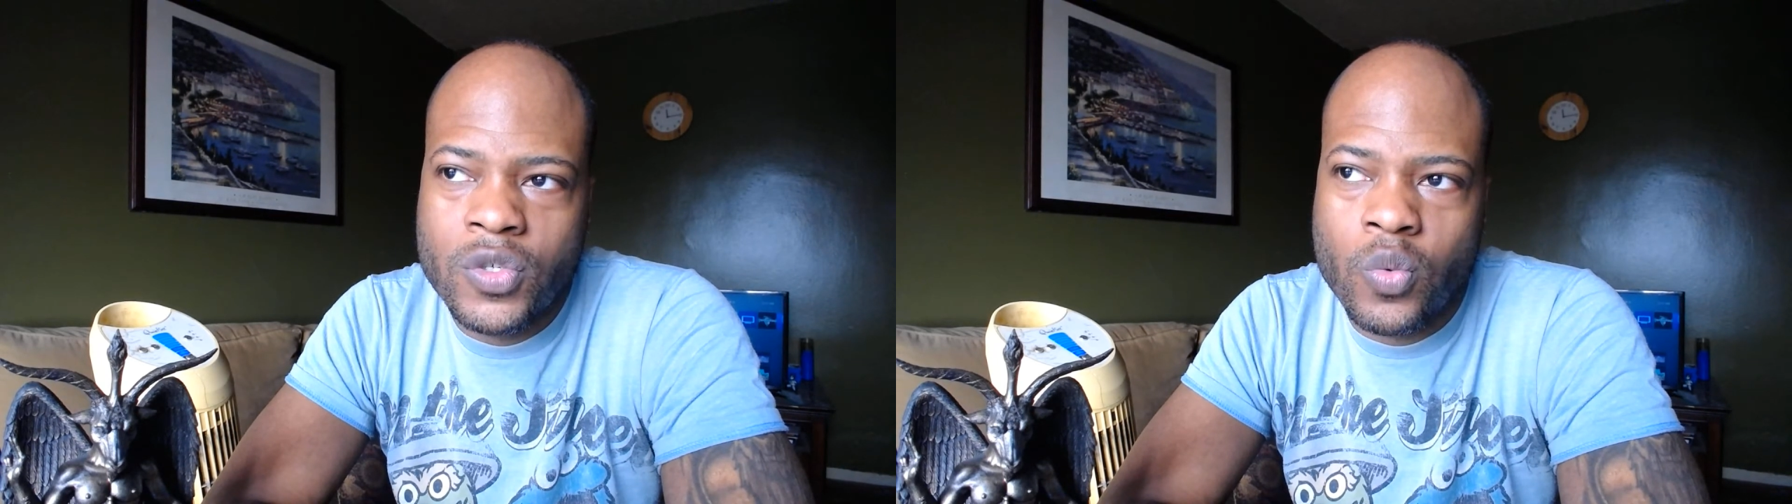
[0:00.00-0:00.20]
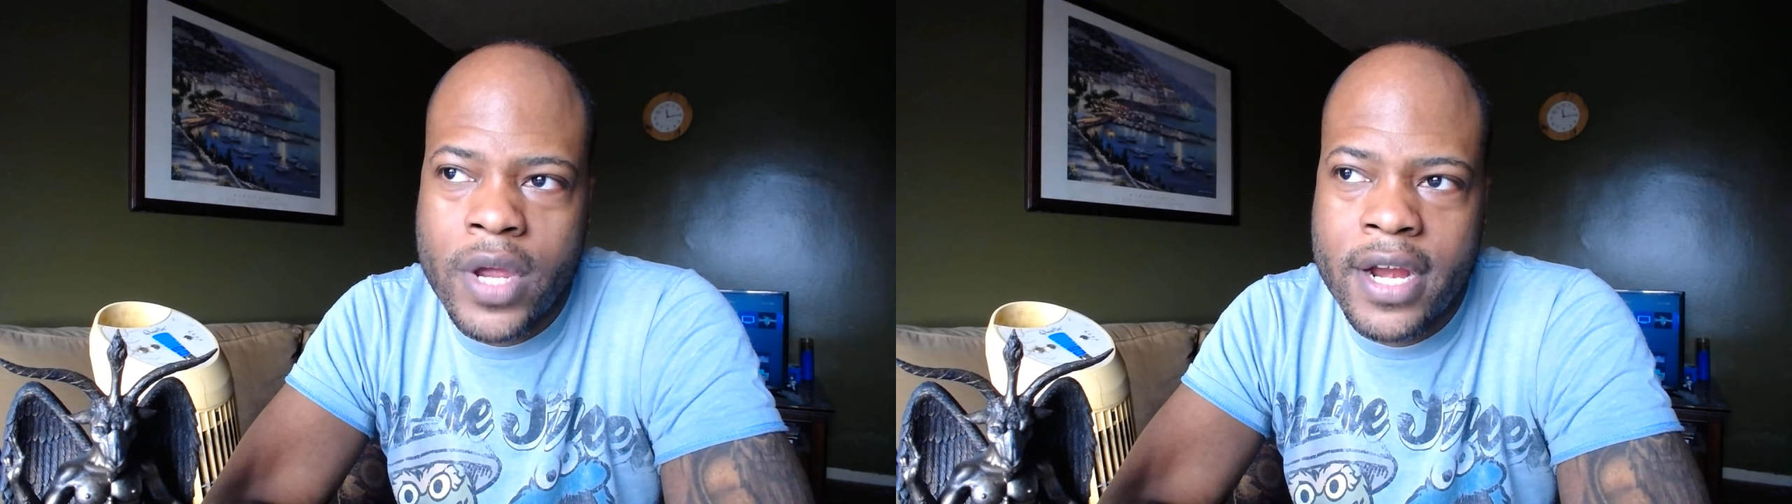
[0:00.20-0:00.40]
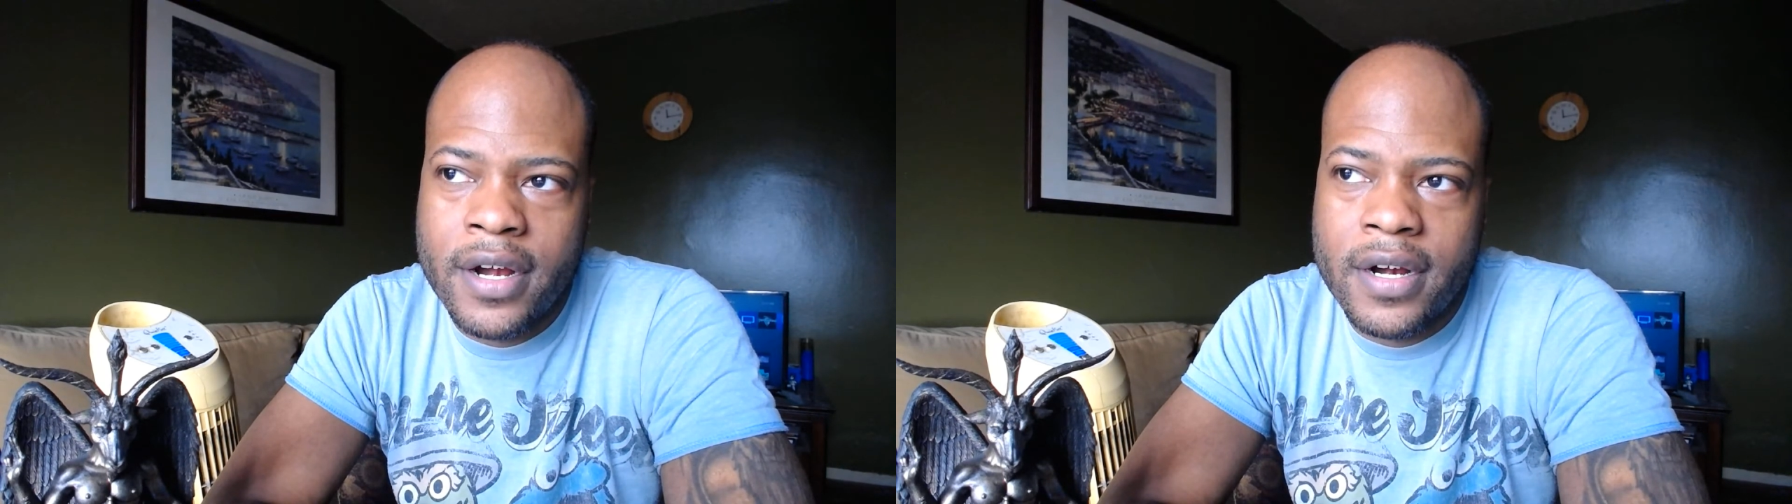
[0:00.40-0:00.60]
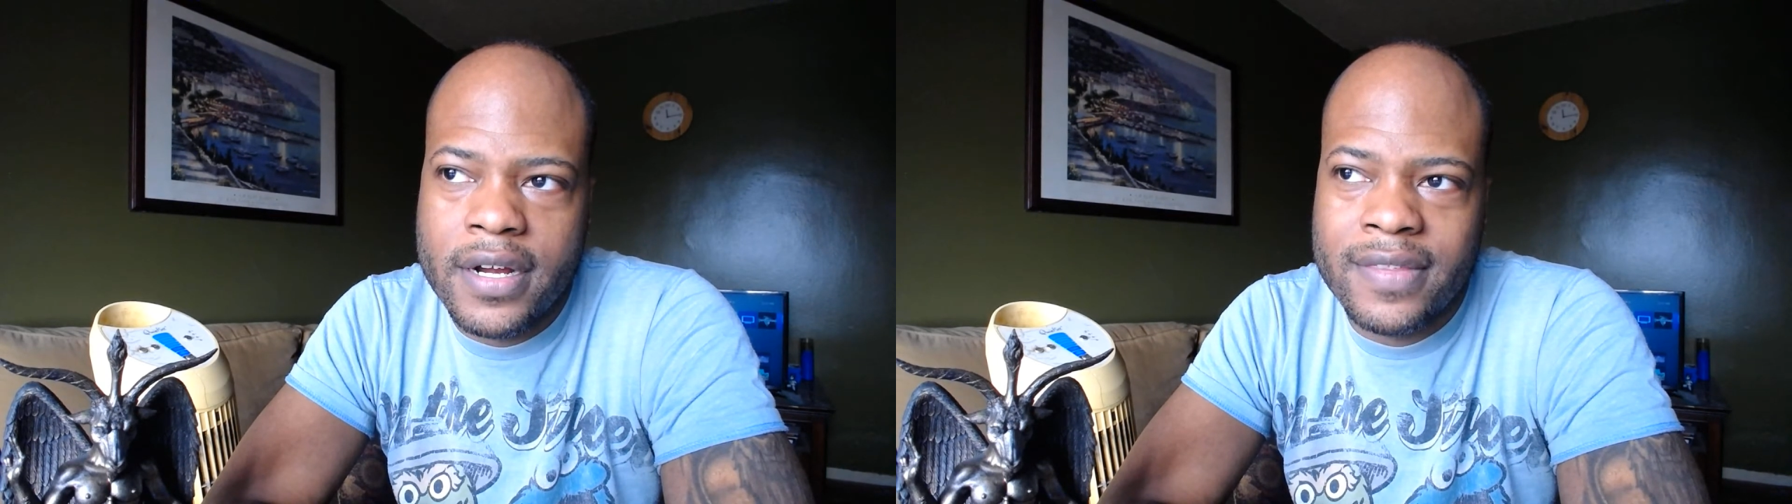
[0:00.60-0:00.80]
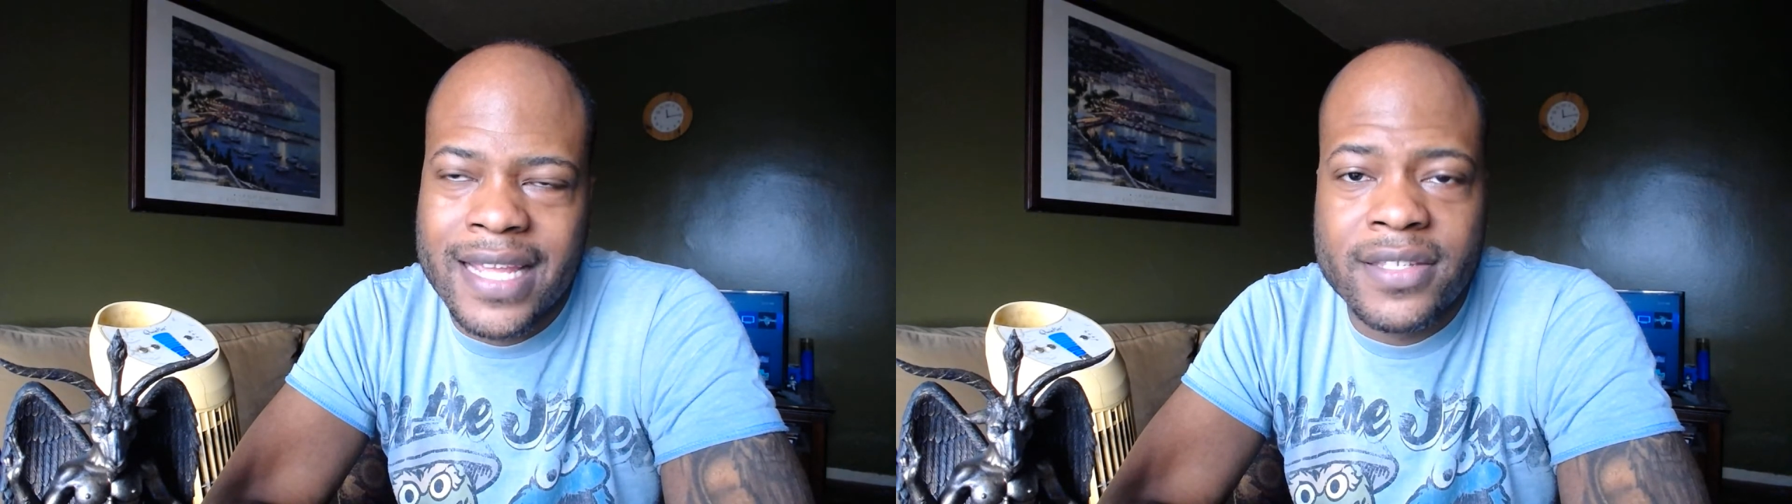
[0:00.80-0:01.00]
where
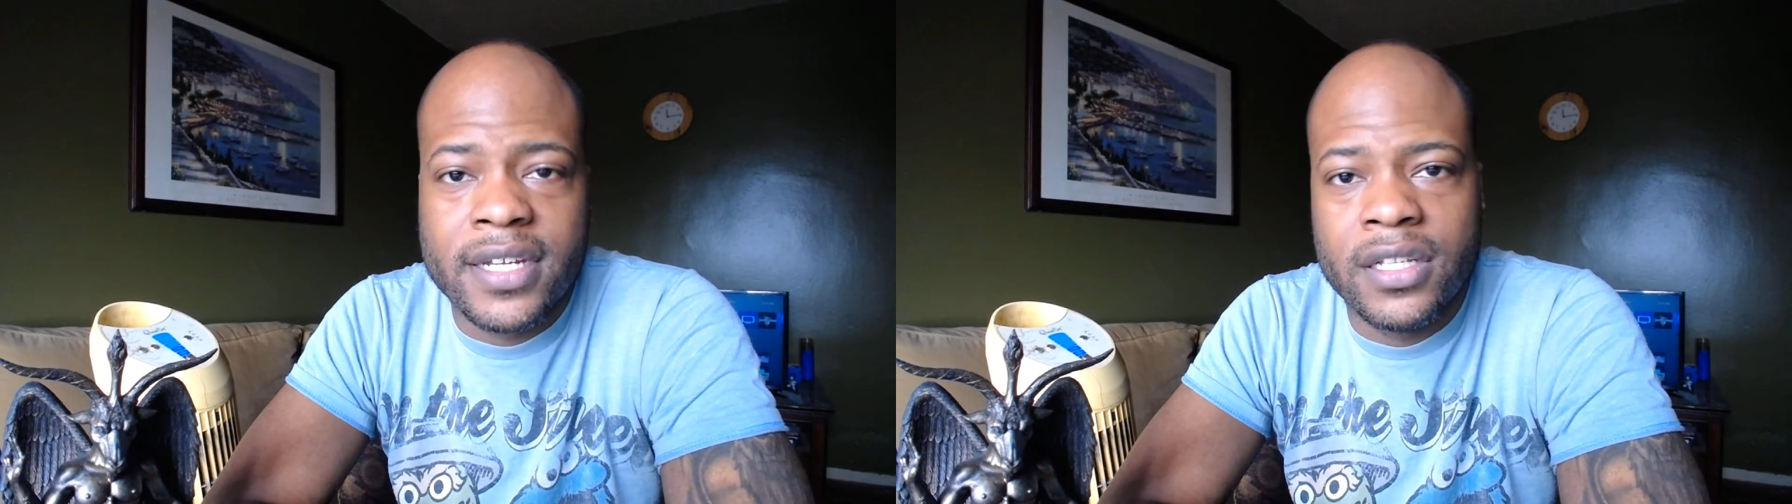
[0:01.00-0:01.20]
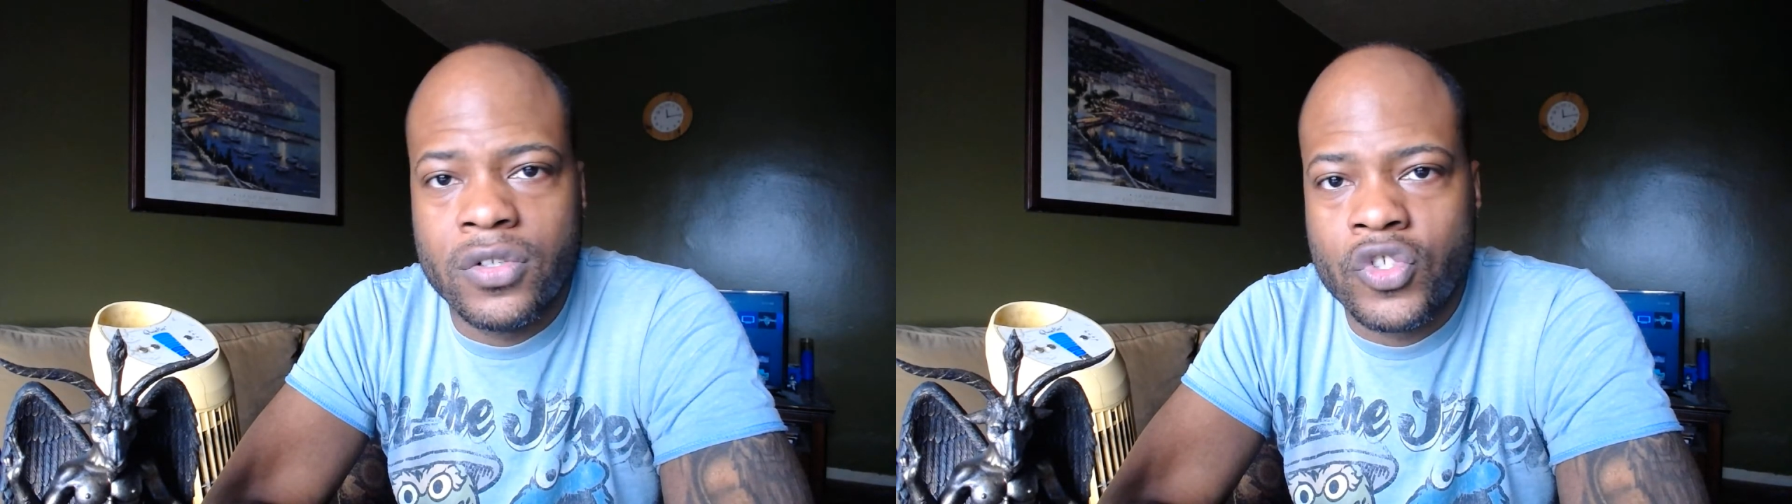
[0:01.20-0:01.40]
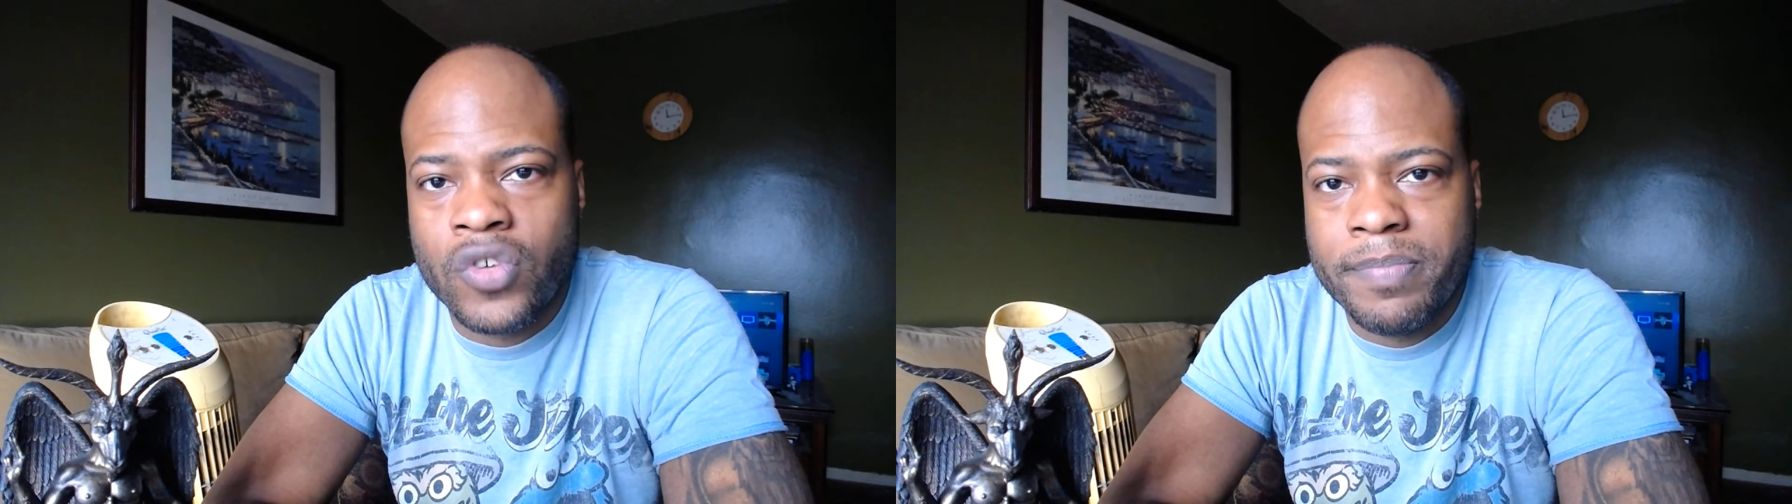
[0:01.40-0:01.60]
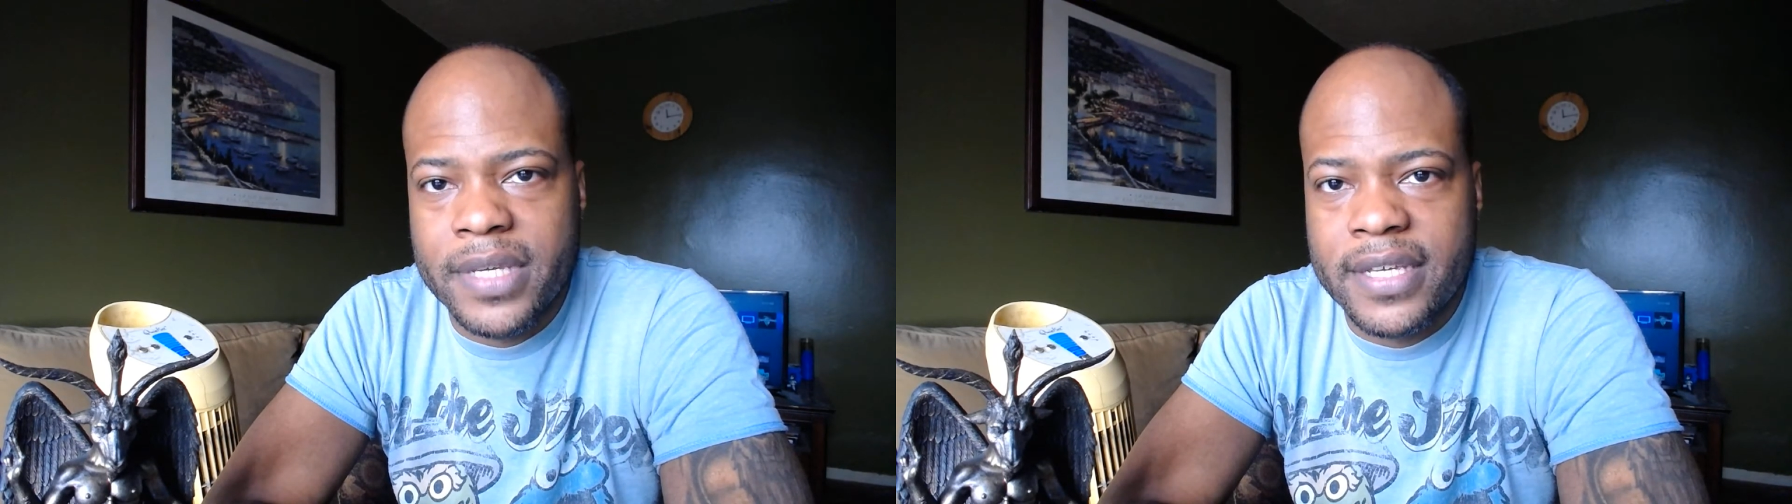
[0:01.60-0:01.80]
things get a little trippy.